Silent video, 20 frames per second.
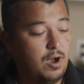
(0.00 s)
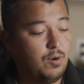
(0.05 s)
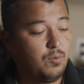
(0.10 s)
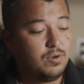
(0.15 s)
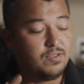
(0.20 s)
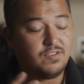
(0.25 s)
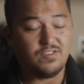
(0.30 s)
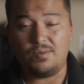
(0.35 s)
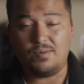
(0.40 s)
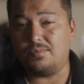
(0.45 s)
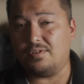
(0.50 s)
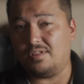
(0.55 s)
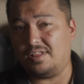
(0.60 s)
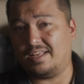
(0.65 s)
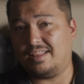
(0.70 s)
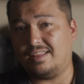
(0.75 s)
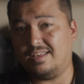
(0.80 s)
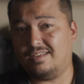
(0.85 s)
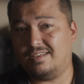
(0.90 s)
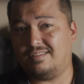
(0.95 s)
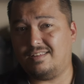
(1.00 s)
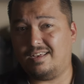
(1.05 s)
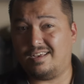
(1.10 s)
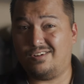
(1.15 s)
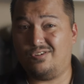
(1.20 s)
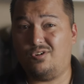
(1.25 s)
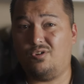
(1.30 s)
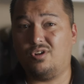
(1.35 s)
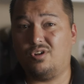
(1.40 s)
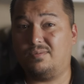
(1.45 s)
with something like this that can
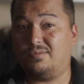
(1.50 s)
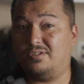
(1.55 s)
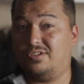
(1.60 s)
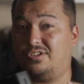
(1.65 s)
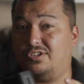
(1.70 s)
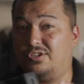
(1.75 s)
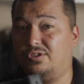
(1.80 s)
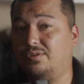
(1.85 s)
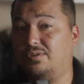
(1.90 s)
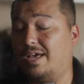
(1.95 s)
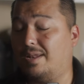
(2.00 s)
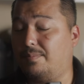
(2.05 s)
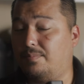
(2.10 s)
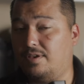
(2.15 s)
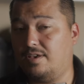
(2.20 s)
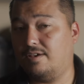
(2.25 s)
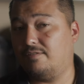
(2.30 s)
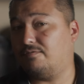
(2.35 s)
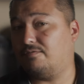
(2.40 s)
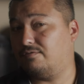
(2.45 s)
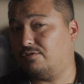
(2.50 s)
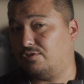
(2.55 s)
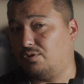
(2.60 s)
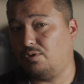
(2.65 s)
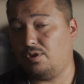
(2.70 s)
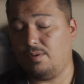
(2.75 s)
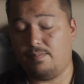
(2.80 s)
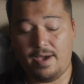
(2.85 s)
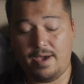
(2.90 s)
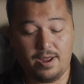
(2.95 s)
hold up to 2 NPF
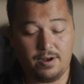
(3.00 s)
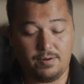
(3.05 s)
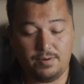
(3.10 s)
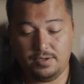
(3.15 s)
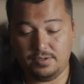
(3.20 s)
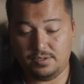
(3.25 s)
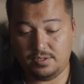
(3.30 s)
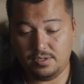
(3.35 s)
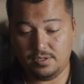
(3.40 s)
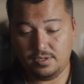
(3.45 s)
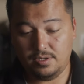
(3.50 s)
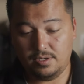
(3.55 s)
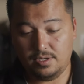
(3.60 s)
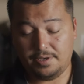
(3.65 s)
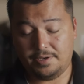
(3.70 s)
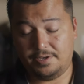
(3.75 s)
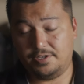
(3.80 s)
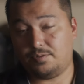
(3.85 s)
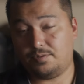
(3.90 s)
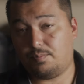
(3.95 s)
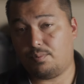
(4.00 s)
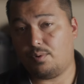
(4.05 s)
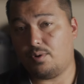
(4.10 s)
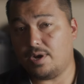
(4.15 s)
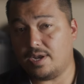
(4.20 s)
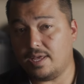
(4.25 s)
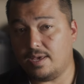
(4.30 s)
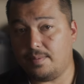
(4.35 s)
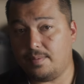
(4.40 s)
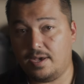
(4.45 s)
Sony batteries is
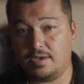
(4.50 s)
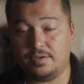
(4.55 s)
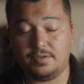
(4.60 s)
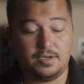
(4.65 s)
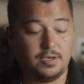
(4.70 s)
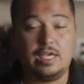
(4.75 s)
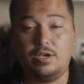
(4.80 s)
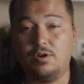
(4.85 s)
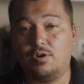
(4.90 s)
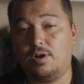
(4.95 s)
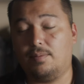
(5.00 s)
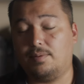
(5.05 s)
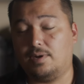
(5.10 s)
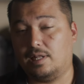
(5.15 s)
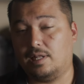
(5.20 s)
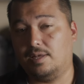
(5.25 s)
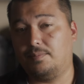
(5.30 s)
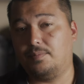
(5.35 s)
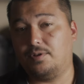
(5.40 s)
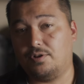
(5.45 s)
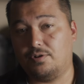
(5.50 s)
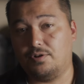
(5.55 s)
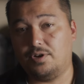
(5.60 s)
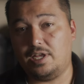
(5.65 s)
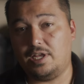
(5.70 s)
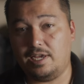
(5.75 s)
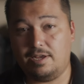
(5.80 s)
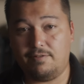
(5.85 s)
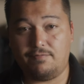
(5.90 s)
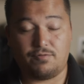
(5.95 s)
pretty amazing. You're able to limit your
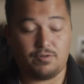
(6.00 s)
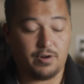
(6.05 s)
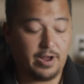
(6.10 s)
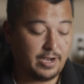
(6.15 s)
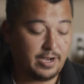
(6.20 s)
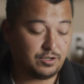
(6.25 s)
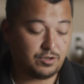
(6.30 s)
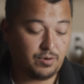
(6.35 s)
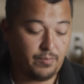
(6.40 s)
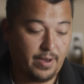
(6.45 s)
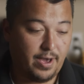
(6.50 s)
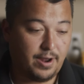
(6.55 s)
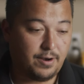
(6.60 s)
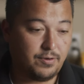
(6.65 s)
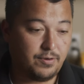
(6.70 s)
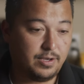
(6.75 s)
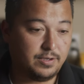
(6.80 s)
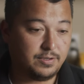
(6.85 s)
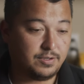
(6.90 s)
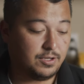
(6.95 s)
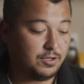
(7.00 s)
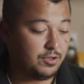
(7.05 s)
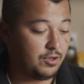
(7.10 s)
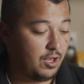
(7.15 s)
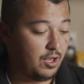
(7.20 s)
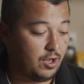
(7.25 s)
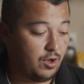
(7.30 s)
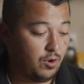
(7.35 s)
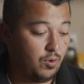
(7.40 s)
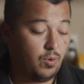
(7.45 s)
need for extra batteries, and you
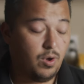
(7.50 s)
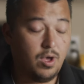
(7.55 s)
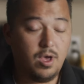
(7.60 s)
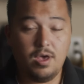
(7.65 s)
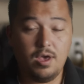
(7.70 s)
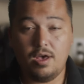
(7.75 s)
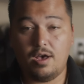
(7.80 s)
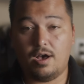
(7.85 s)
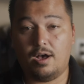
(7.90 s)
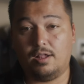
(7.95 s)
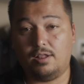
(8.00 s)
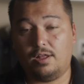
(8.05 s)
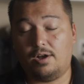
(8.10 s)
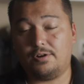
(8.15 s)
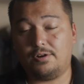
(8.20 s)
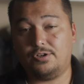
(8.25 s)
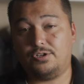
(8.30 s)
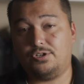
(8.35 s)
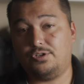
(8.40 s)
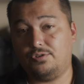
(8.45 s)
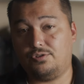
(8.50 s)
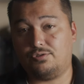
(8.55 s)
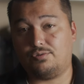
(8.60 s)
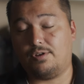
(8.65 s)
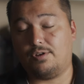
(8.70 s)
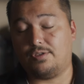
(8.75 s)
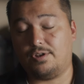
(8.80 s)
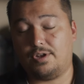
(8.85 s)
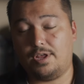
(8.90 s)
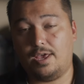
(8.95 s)
can go longer shoots
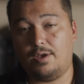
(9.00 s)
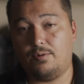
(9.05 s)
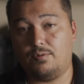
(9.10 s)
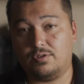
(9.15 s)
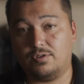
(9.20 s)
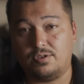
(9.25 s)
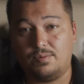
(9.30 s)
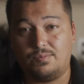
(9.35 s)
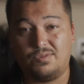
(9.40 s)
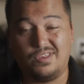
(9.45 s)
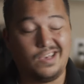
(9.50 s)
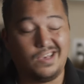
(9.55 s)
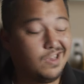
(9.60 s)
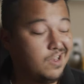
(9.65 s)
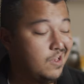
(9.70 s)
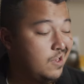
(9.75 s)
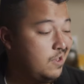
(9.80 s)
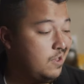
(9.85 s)
throughout the day with something